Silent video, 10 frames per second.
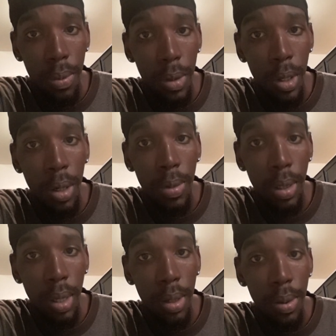You know what I'm
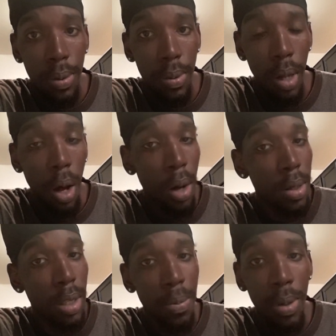saying? All
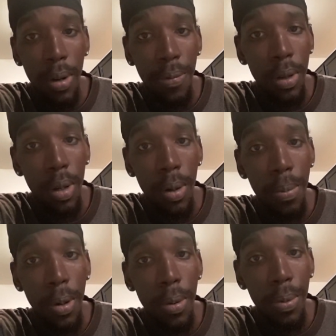this to benefit
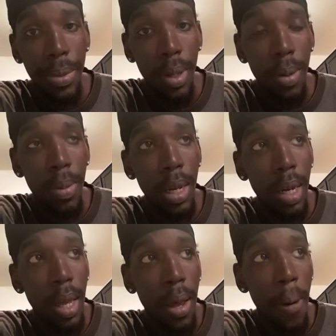Him, bro.
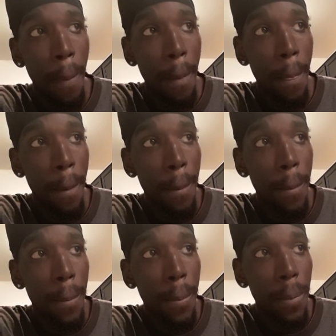Meaning that
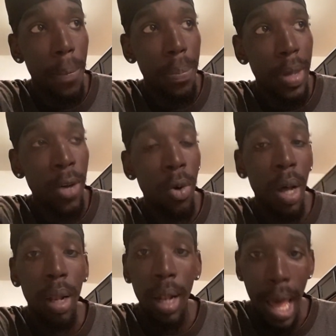He will
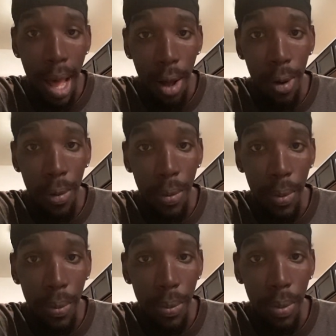allow
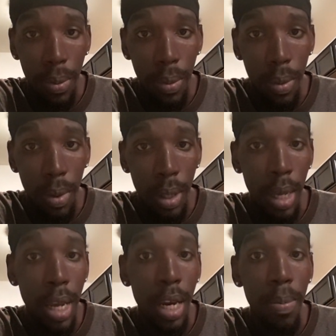
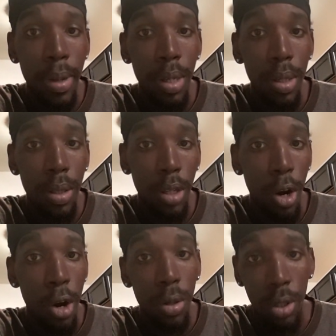the enemy to
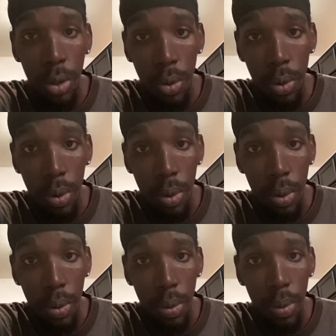hurt you
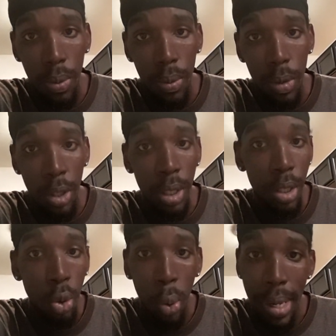just
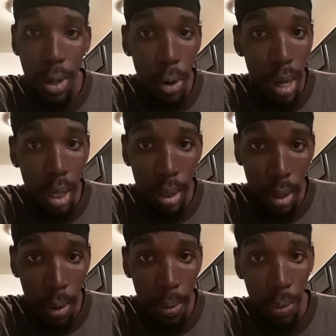to wake your ass
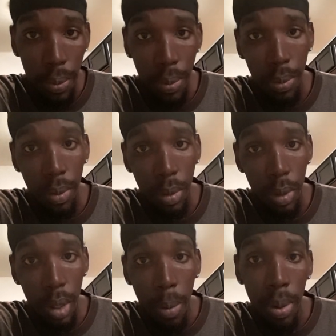up.
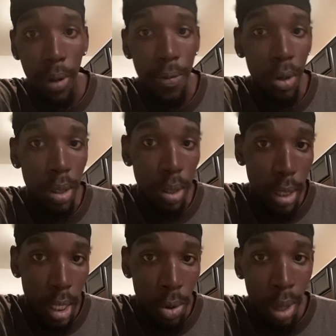But if you
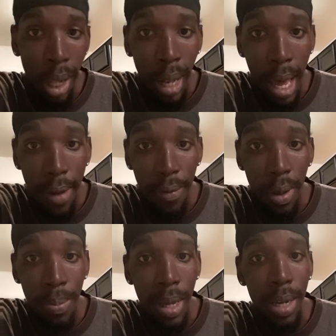continue a life
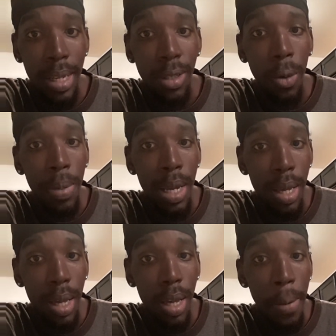and being
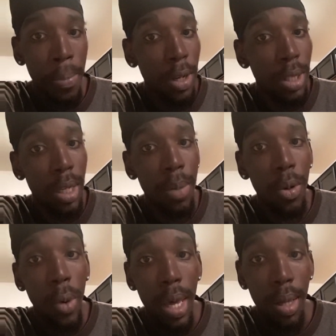disobedient and pushing Him
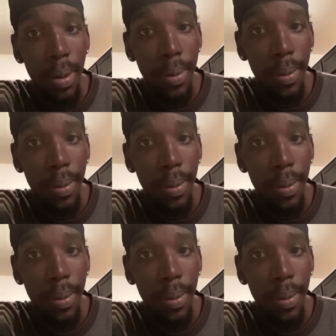away,